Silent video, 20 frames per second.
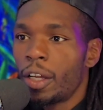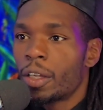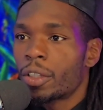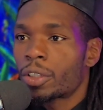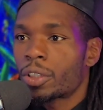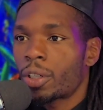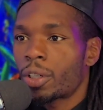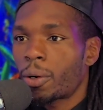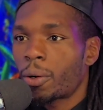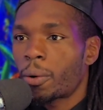
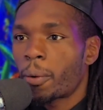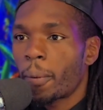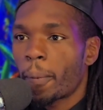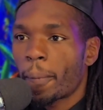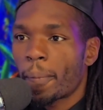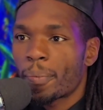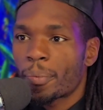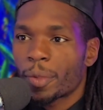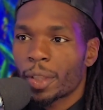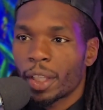So
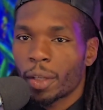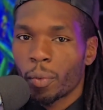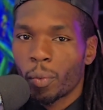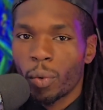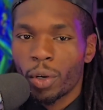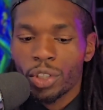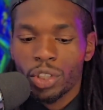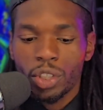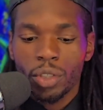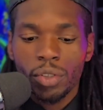
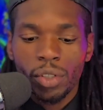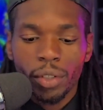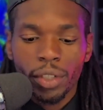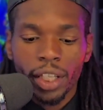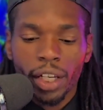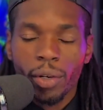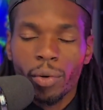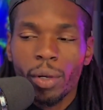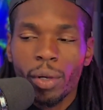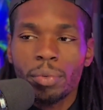once you know
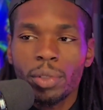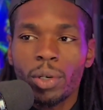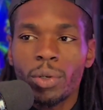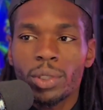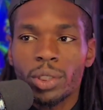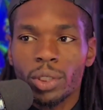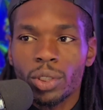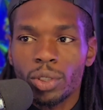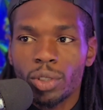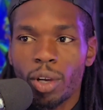that crypto
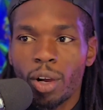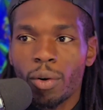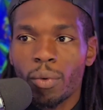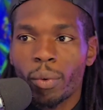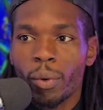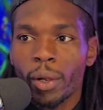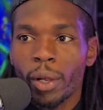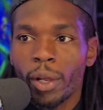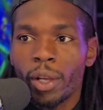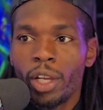is a
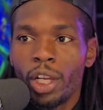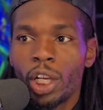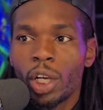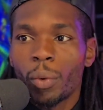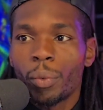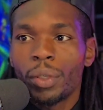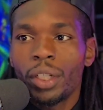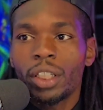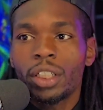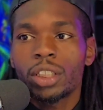software,
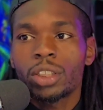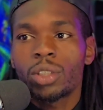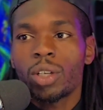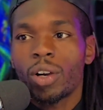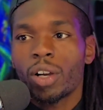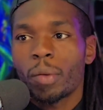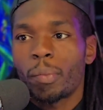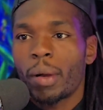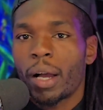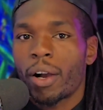we need to
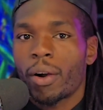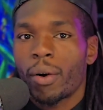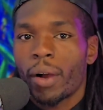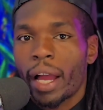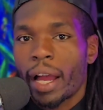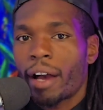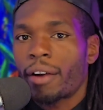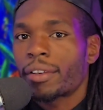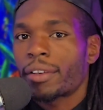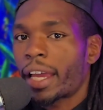talk
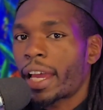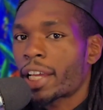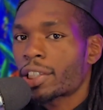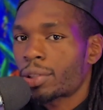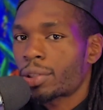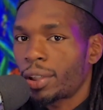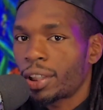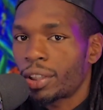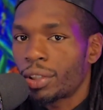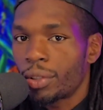about how to
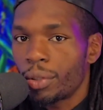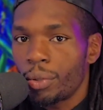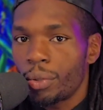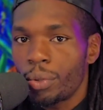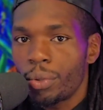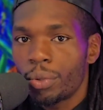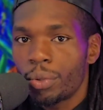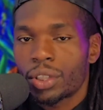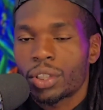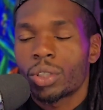actually
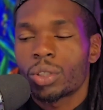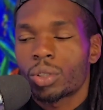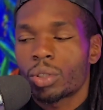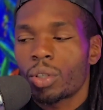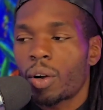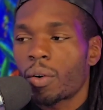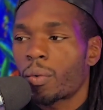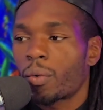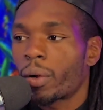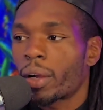use the
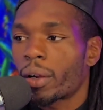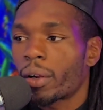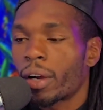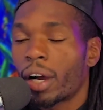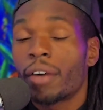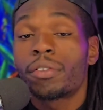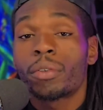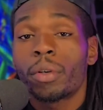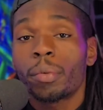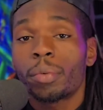software
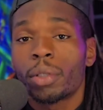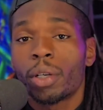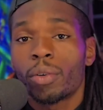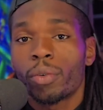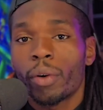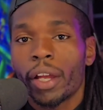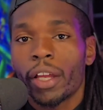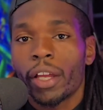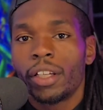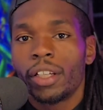of
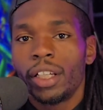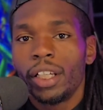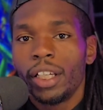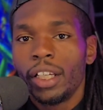crypto, right?